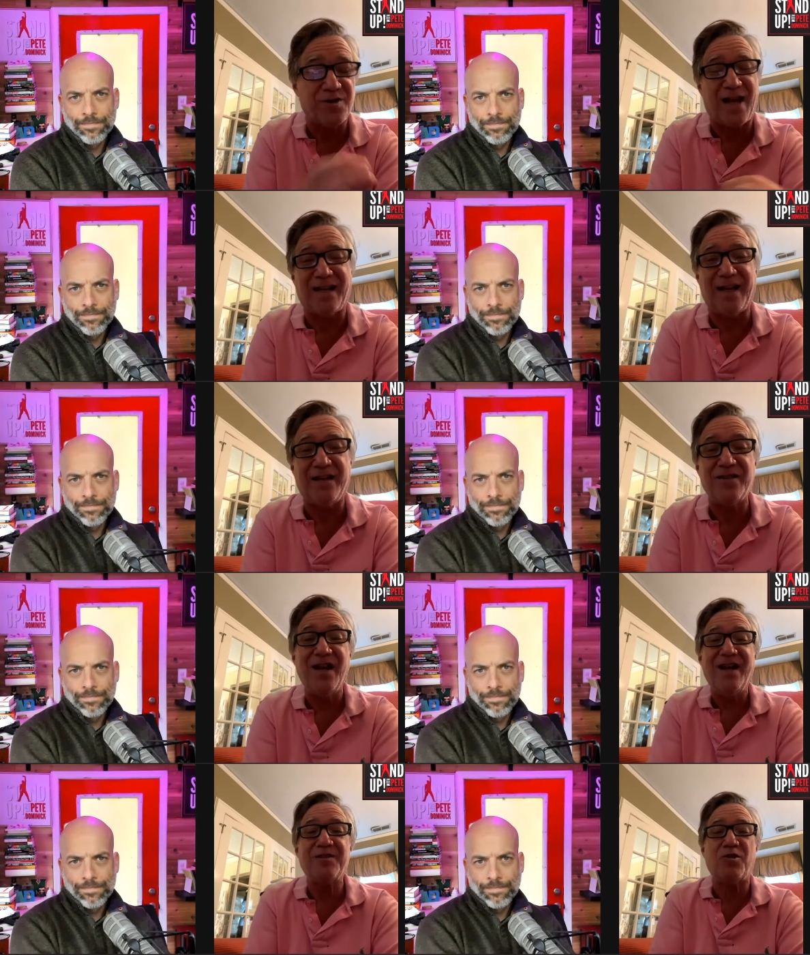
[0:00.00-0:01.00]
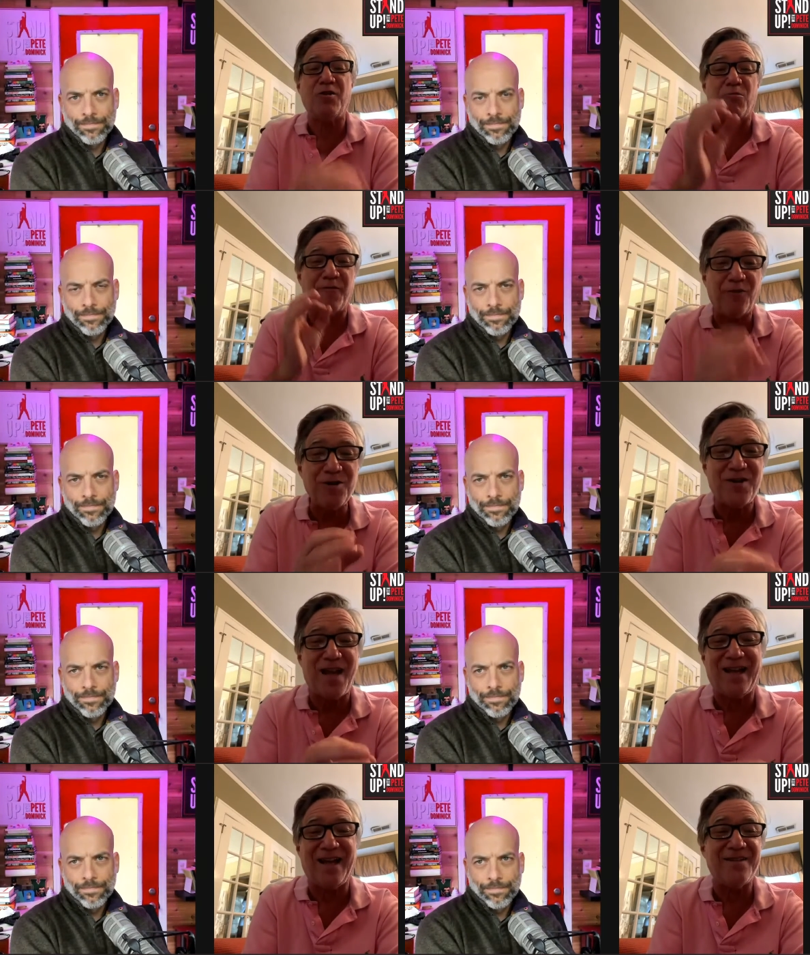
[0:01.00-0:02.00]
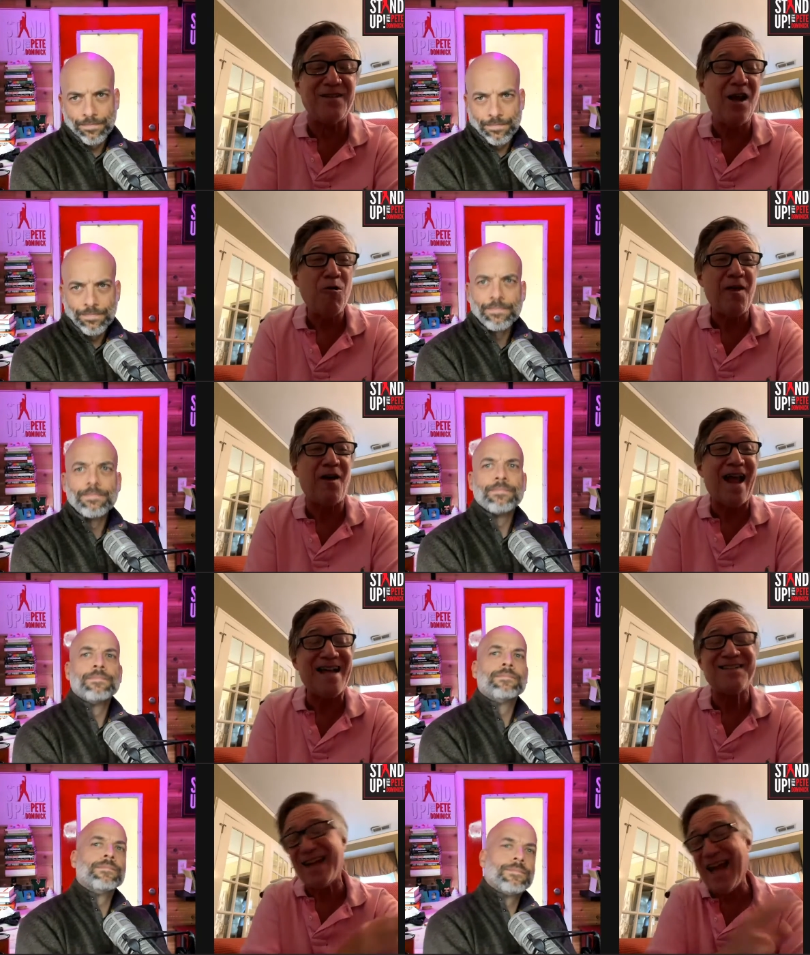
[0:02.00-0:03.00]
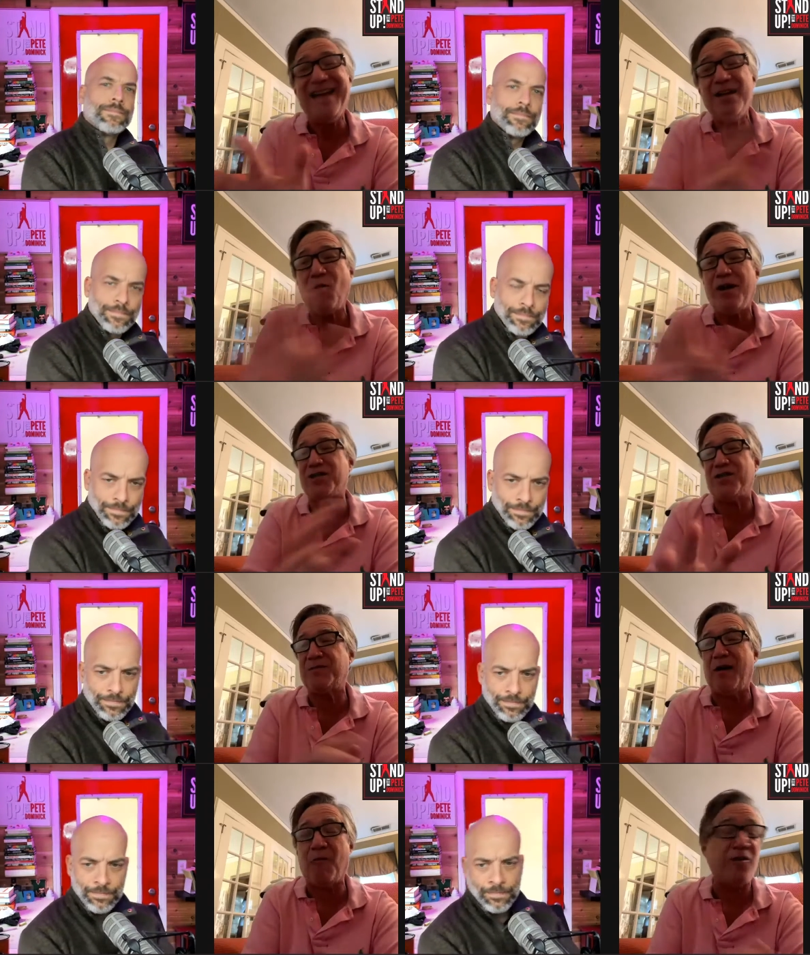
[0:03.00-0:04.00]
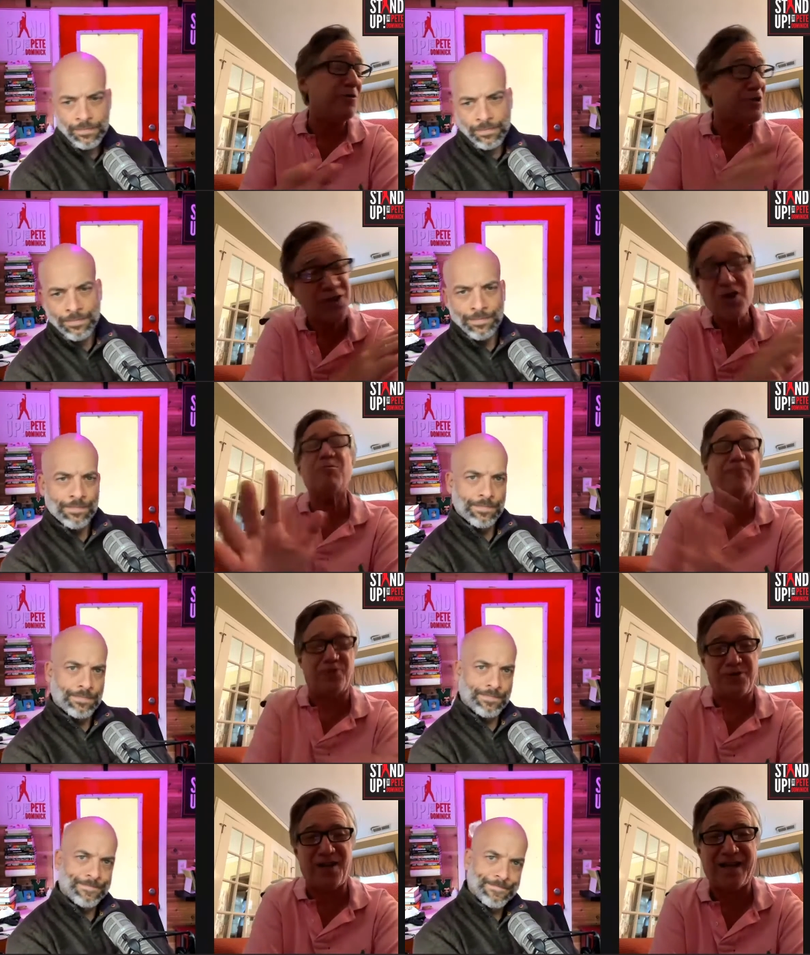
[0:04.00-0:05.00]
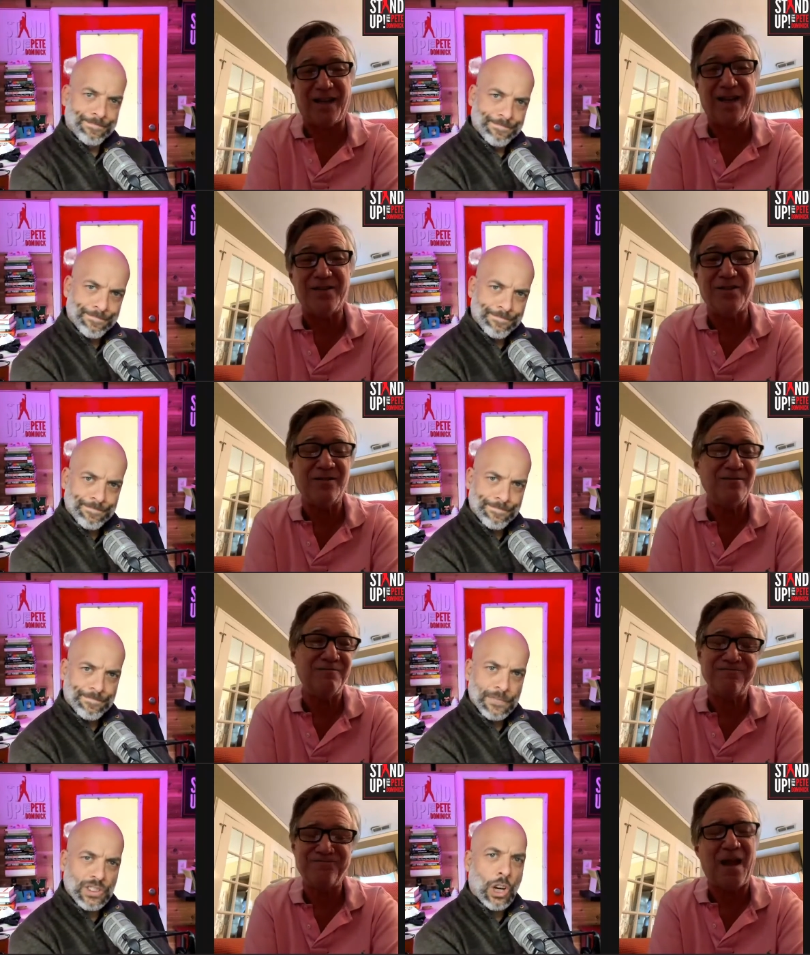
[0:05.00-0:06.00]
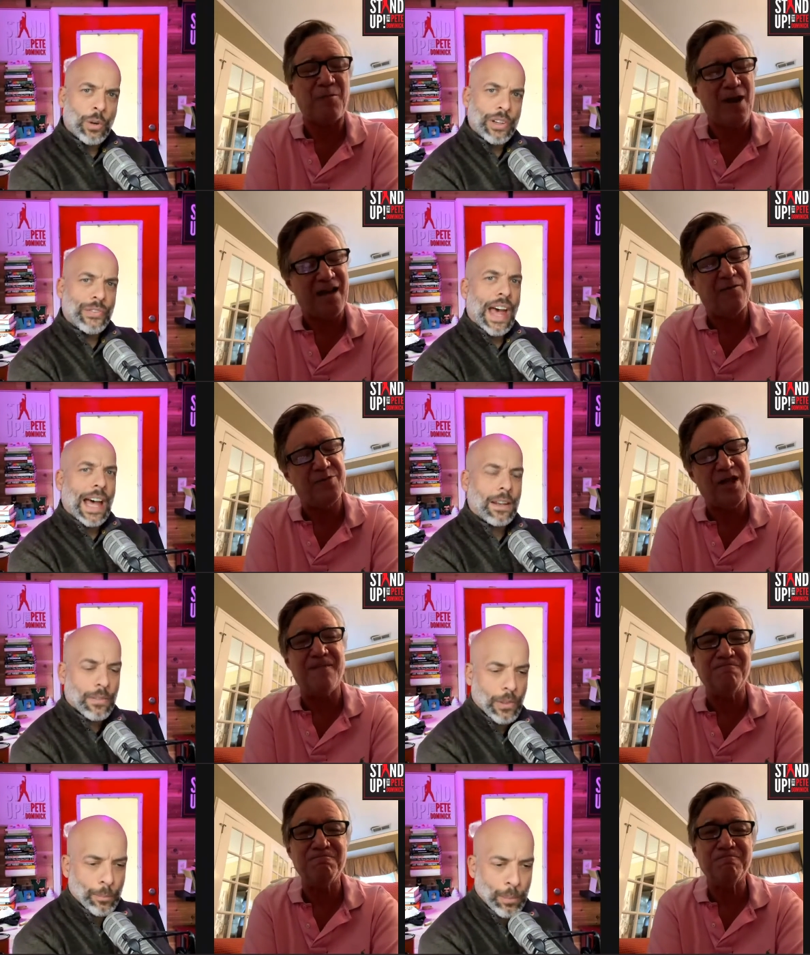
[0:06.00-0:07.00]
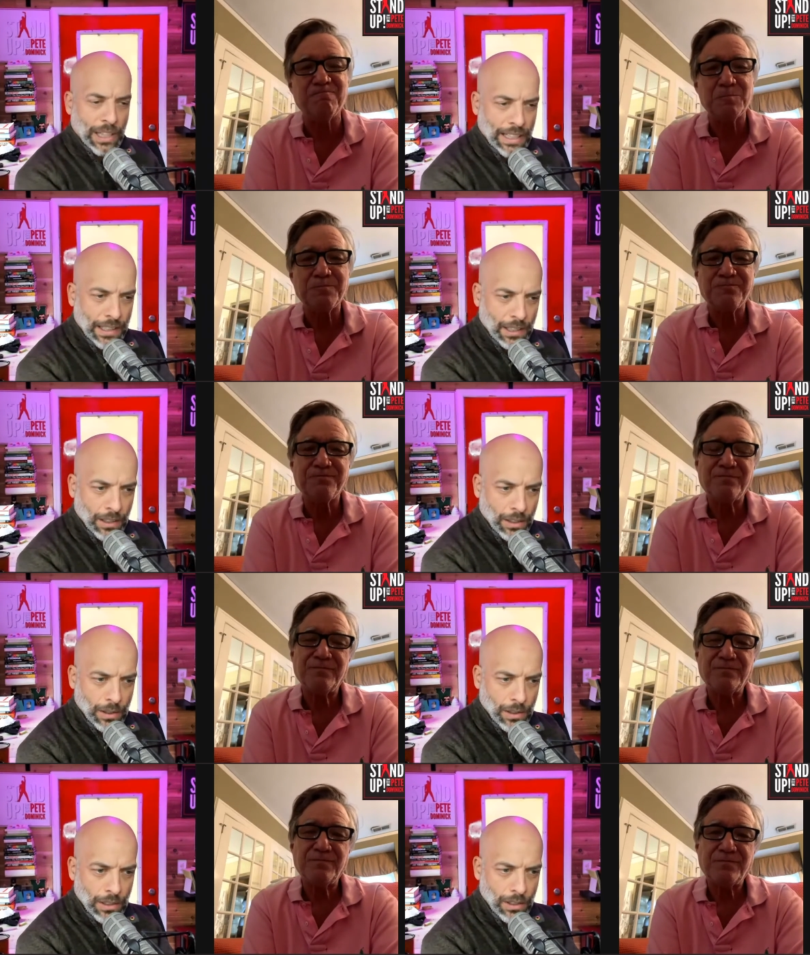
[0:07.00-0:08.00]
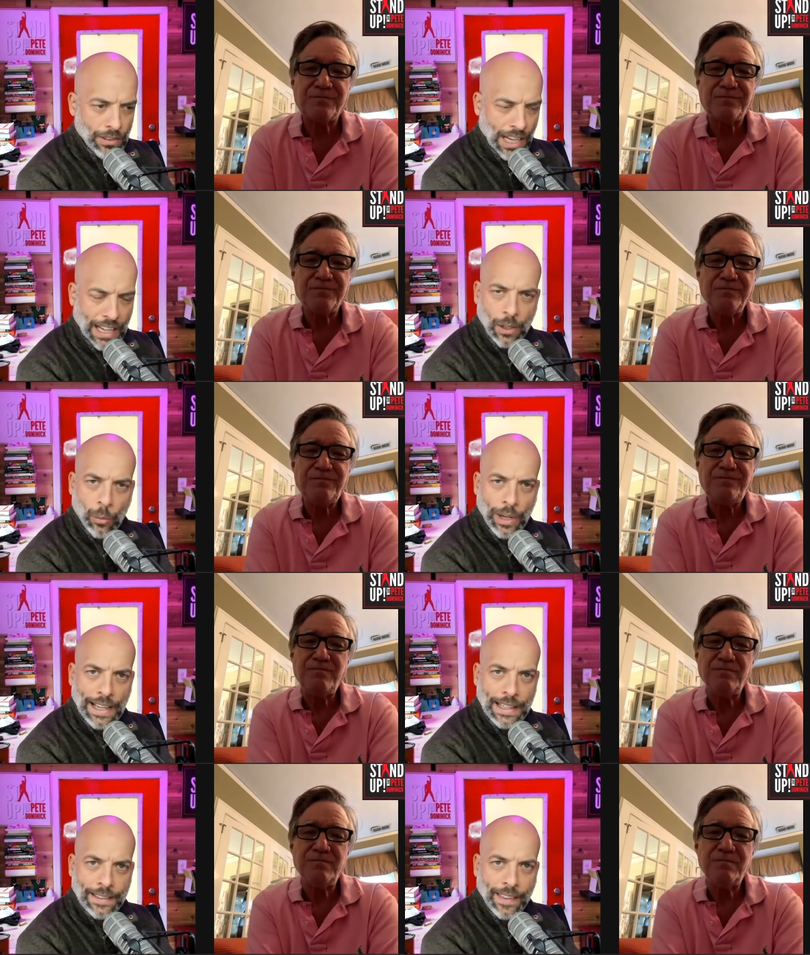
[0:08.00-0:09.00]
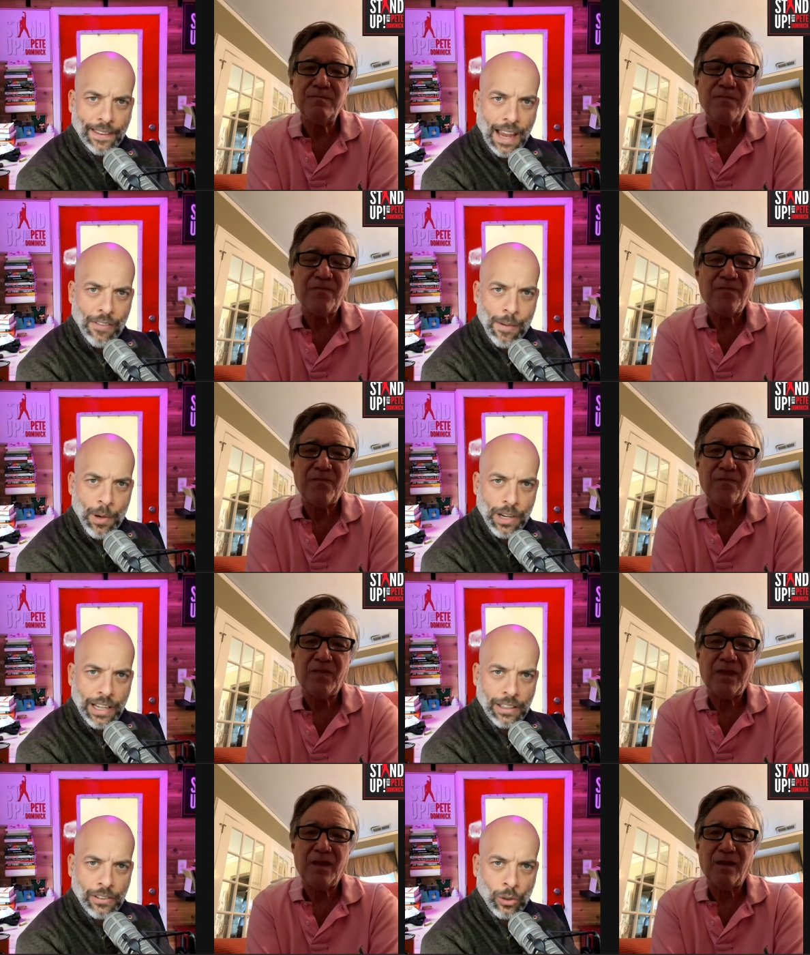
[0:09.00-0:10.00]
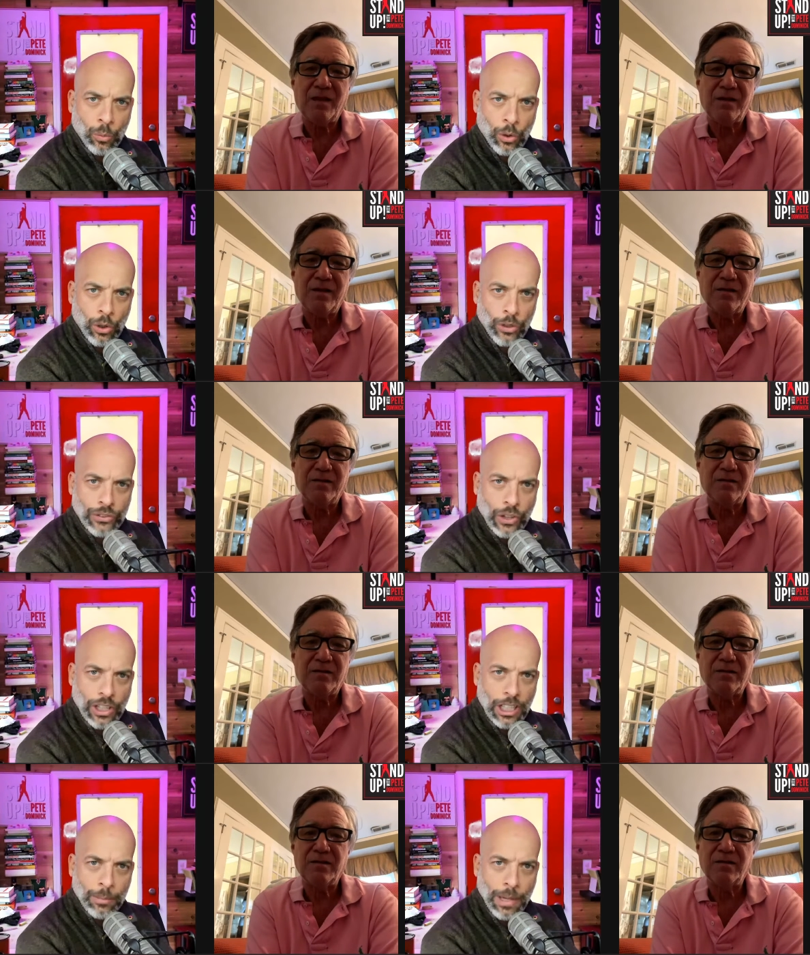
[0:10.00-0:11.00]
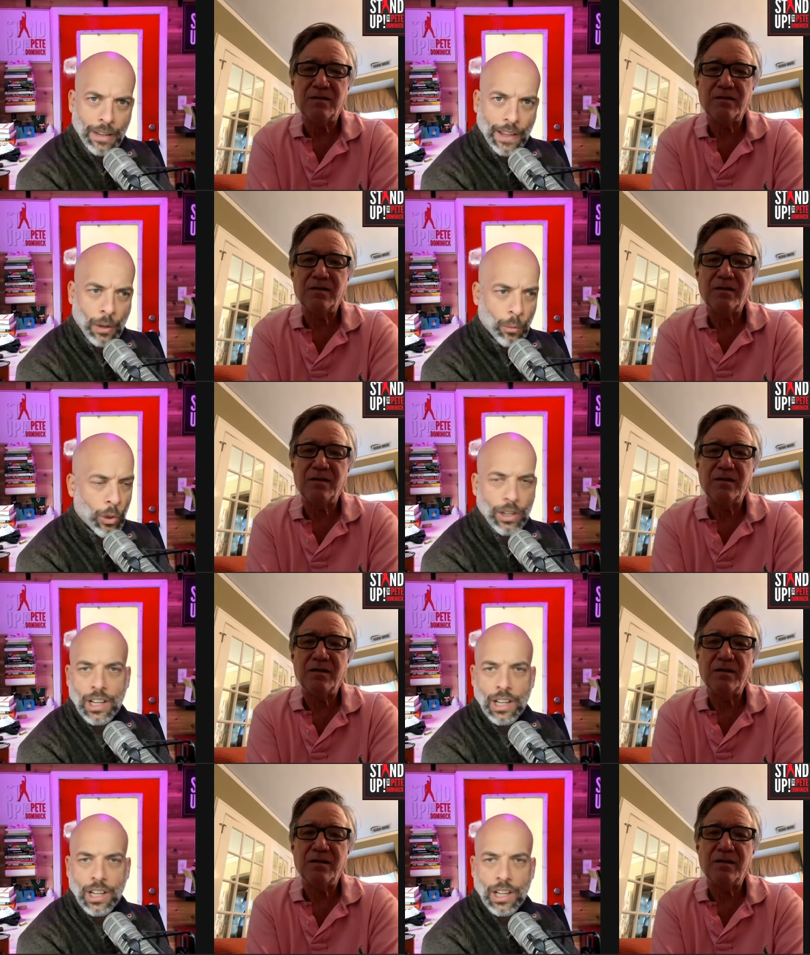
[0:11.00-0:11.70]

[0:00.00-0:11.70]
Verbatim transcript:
Speaker 1: that case, it's going to reverse that case without asking any questions about whether it should reverse that case.
Speaker 2: So and- is that the big takeaway that everybody in your world is arguing about? Like what